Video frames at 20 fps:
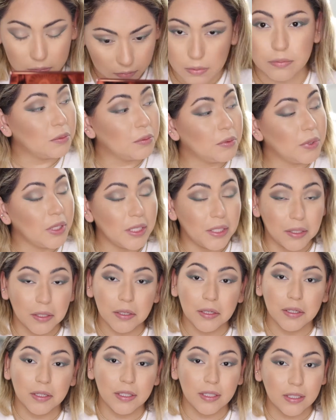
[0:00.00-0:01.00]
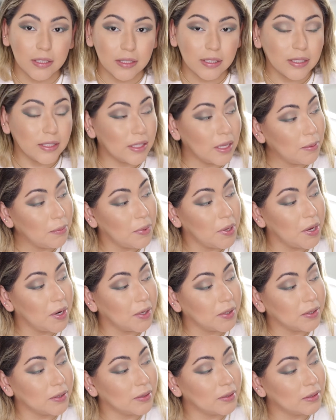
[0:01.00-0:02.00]
We could step
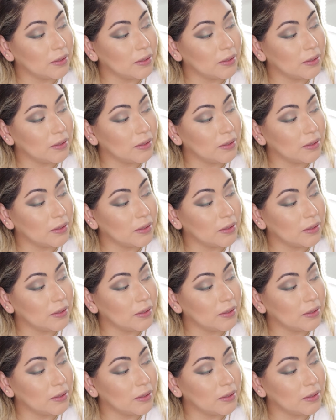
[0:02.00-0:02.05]
here,